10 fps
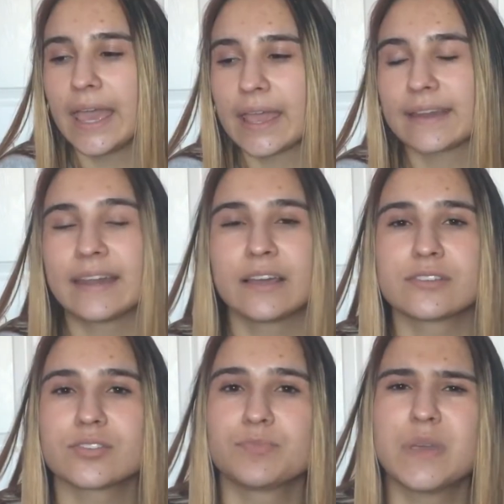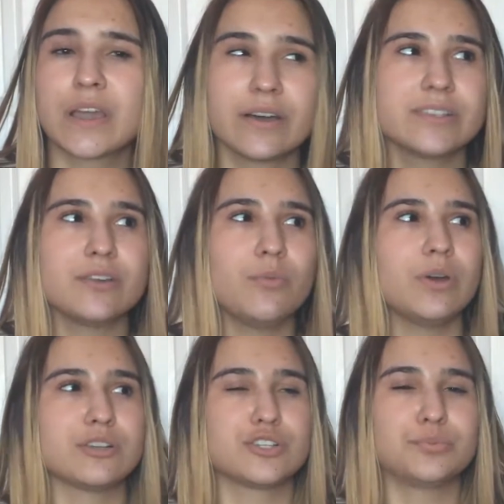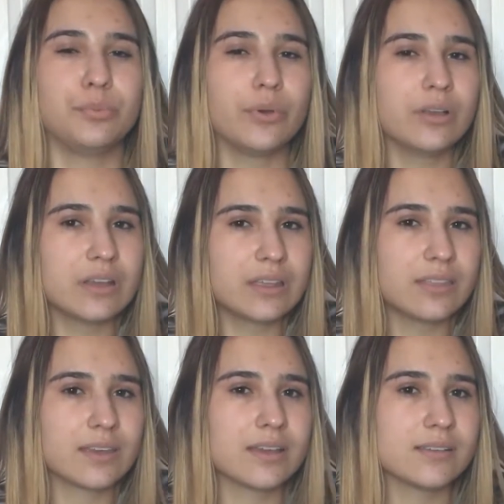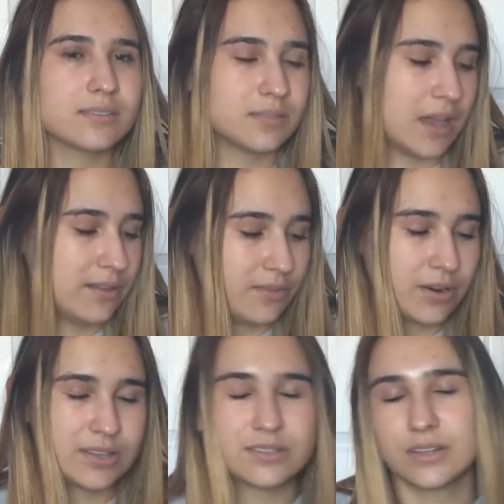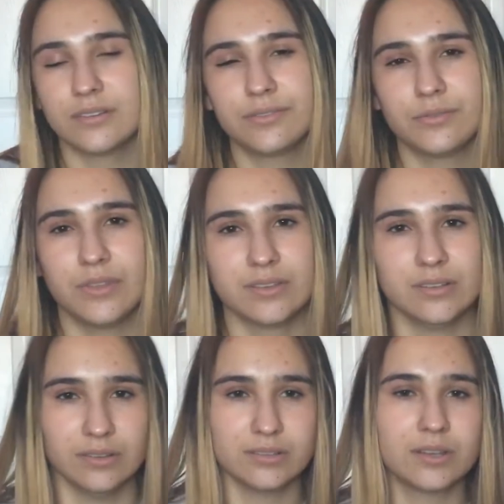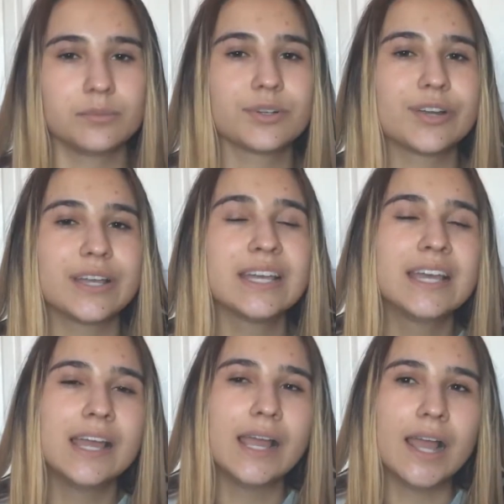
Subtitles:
And because I don't want to spoil anything else, I've already said a few things in the summary.